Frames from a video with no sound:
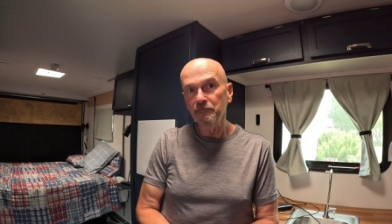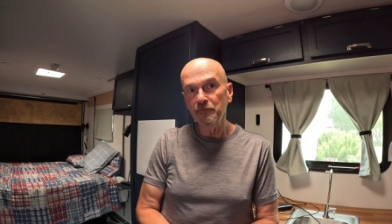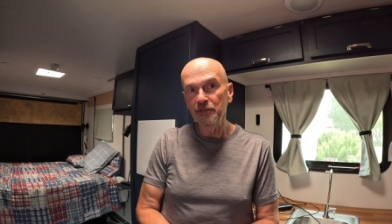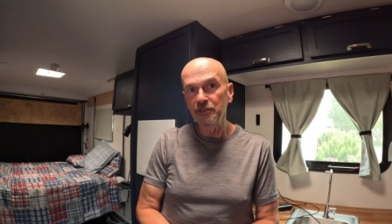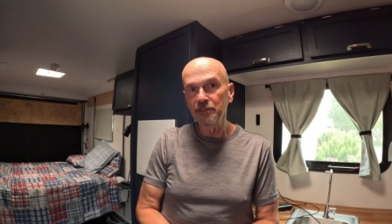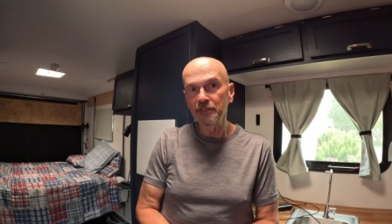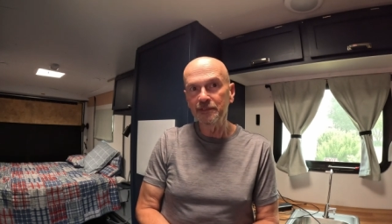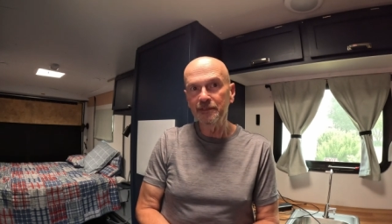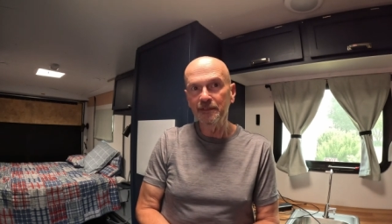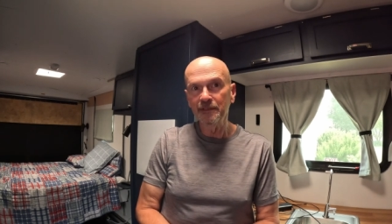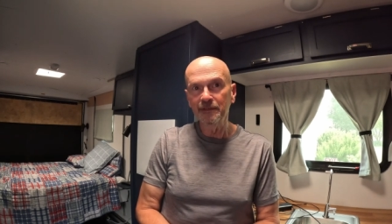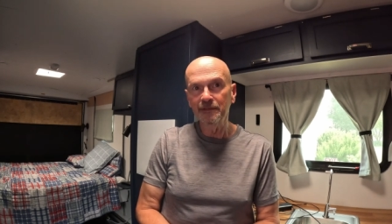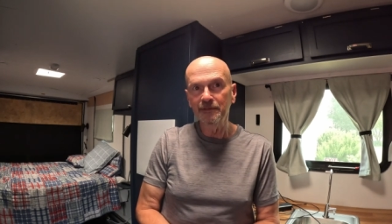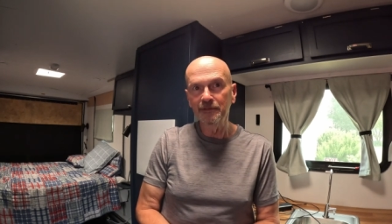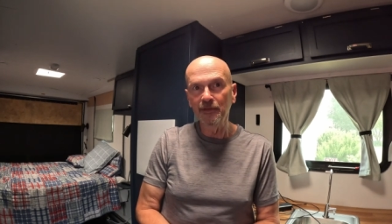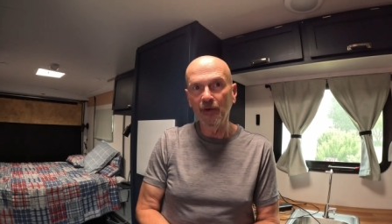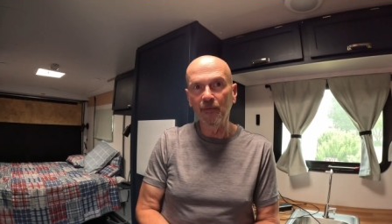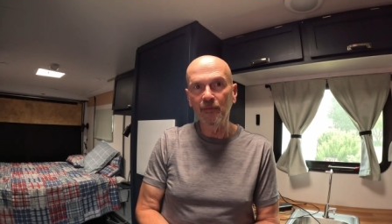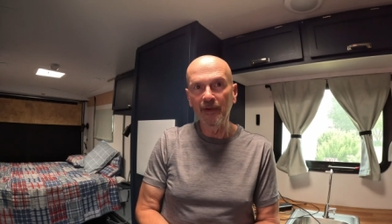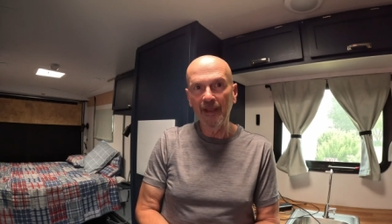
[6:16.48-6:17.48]
We just
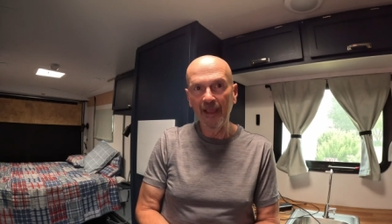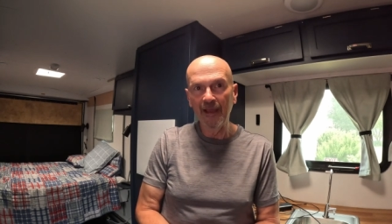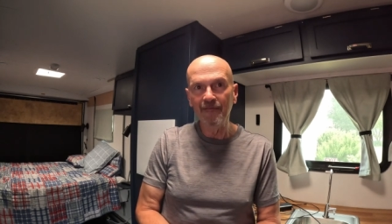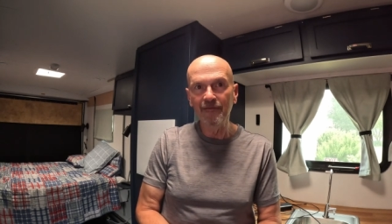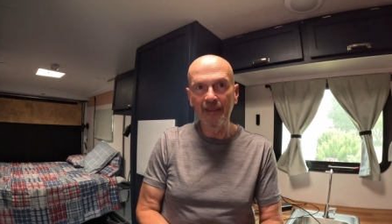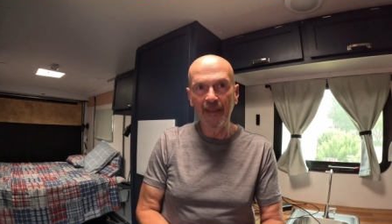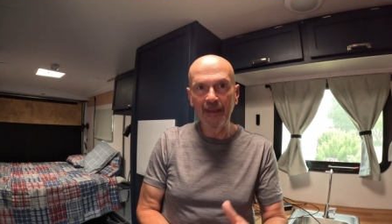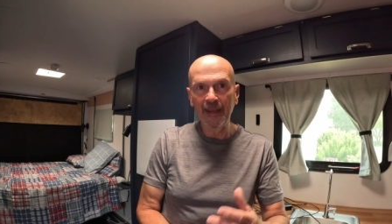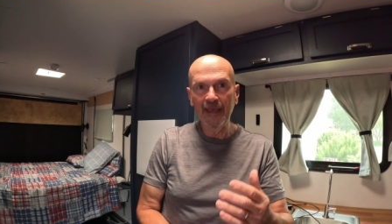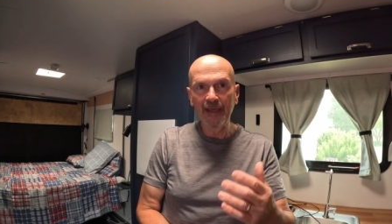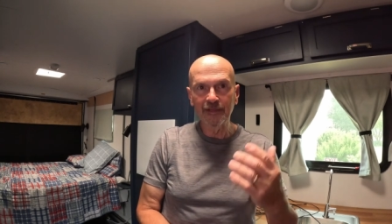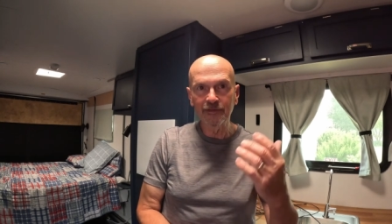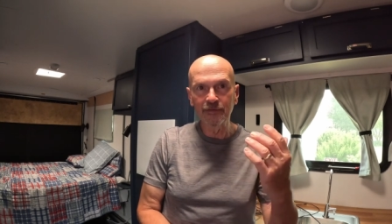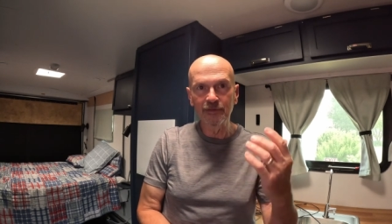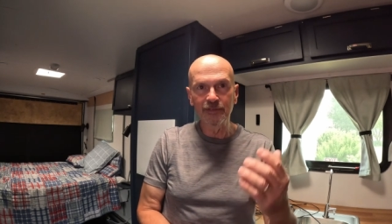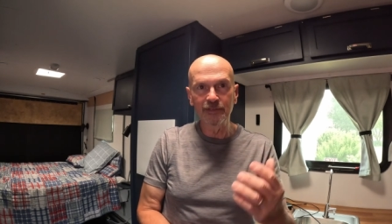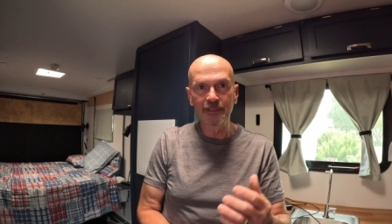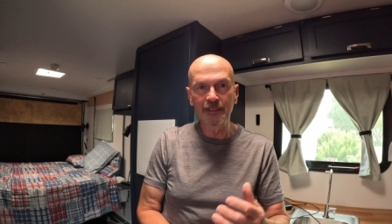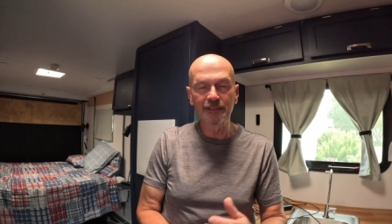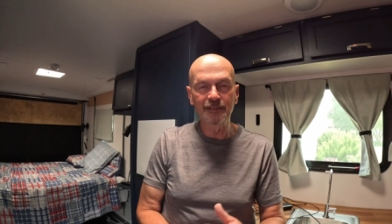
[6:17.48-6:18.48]
don't have that
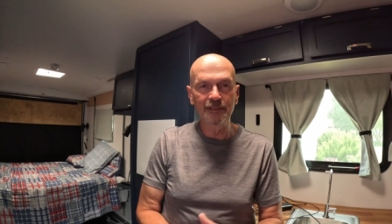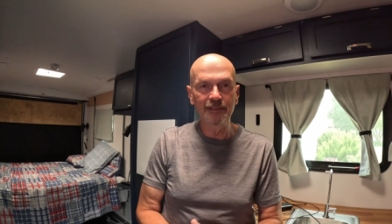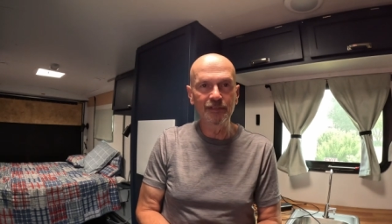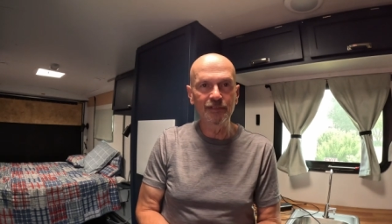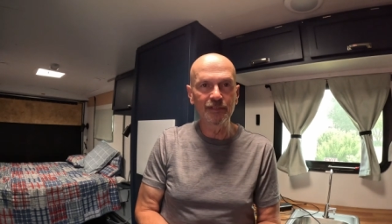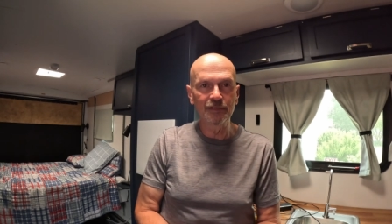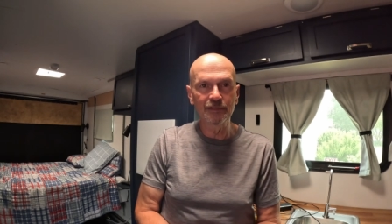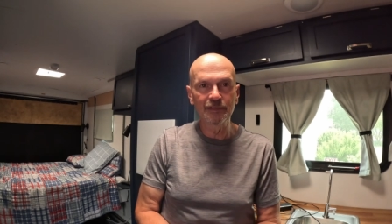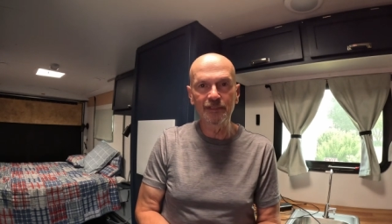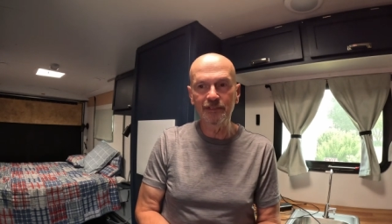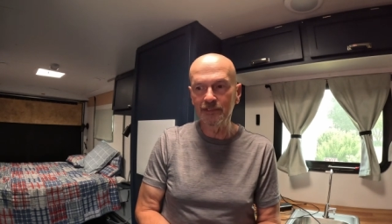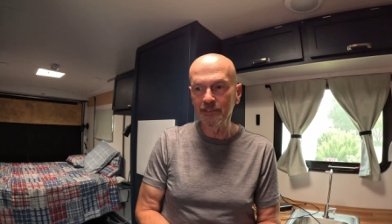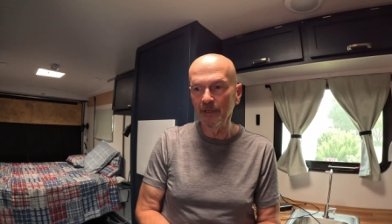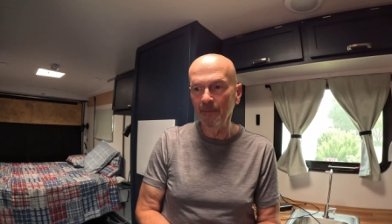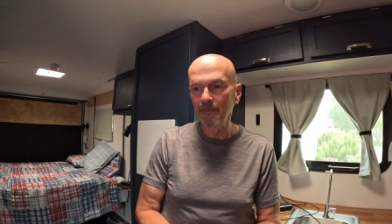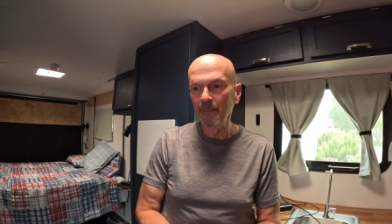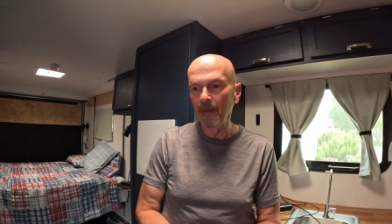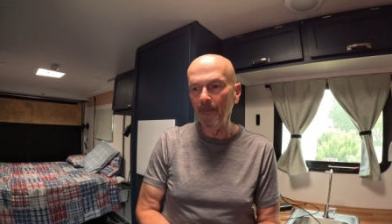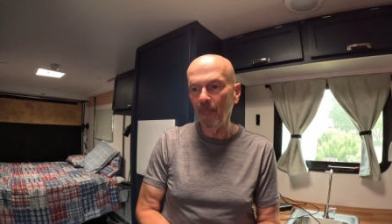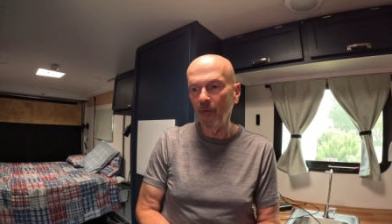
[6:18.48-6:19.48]
extra six inches that
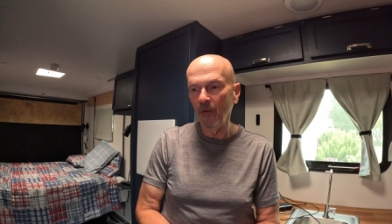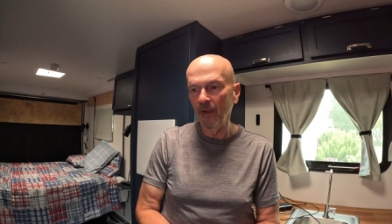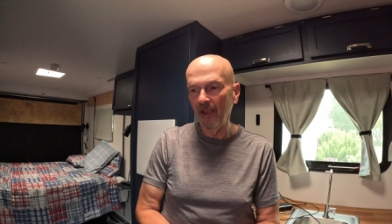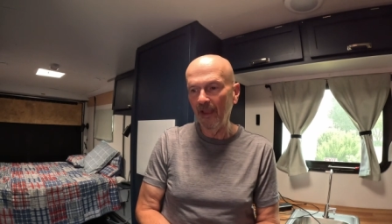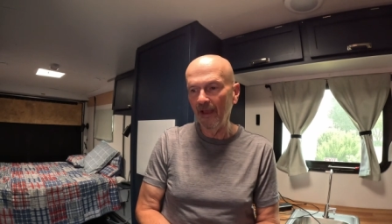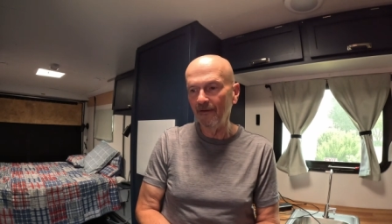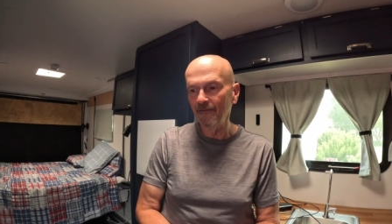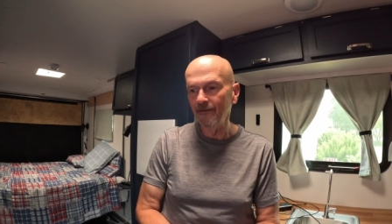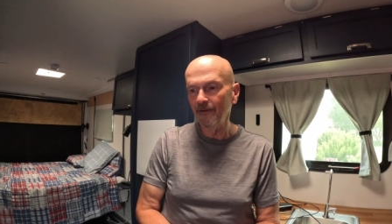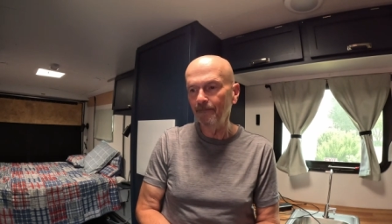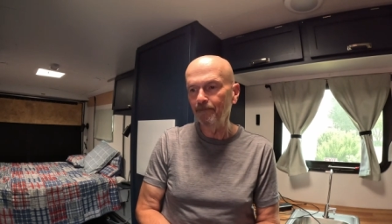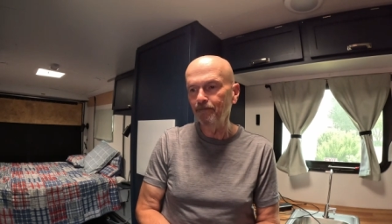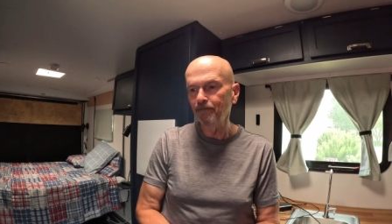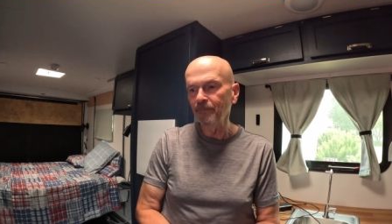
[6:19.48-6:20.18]
some people have.